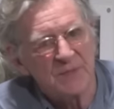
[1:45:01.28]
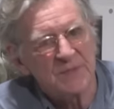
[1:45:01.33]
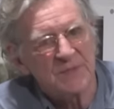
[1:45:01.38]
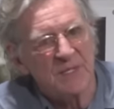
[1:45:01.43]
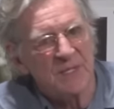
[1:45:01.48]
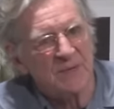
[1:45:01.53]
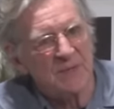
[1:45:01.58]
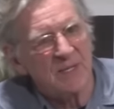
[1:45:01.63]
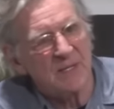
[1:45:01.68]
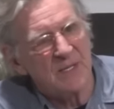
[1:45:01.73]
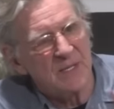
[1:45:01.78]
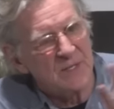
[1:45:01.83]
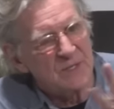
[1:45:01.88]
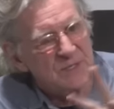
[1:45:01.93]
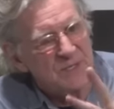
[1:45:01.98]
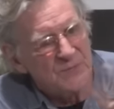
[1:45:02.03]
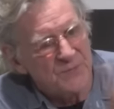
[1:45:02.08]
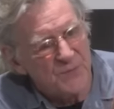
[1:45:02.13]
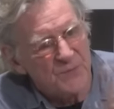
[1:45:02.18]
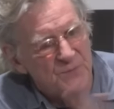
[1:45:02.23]
And then there's
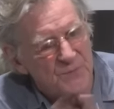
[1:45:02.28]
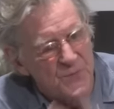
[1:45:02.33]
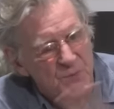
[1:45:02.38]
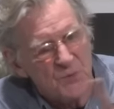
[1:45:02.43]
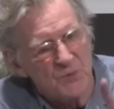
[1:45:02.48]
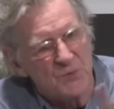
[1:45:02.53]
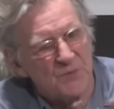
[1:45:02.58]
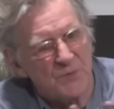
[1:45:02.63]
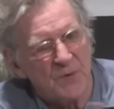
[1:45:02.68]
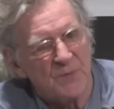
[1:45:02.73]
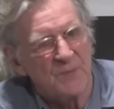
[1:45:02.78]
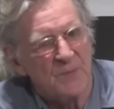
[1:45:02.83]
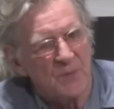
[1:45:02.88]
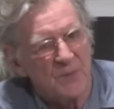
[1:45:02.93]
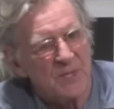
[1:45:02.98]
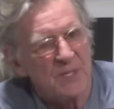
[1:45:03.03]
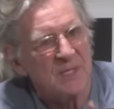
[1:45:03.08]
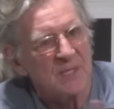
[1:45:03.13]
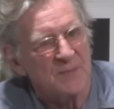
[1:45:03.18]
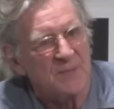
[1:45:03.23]
different views from within
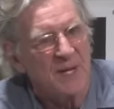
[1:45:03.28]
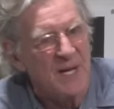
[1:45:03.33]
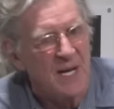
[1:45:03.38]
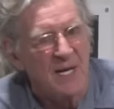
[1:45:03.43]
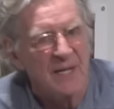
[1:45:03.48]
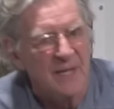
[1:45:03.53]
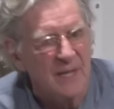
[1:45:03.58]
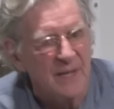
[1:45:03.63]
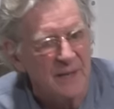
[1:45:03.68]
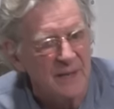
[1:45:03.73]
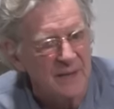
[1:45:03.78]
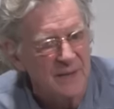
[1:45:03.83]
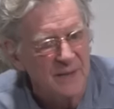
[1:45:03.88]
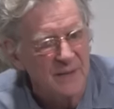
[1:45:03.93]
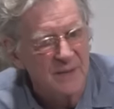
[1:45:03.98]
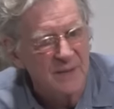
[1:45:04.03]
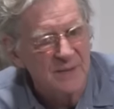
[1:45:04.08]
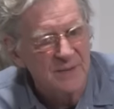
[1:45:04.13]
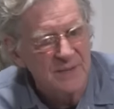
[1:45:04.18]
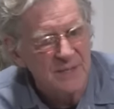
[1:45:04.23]
the Mahayana,
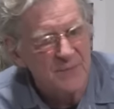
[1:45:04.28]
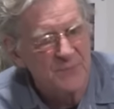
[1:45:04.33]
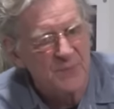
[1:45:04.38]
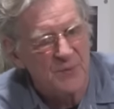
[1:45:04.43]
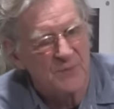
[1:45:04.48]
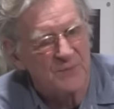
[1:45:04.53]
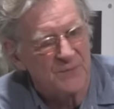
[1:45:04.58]
deeper,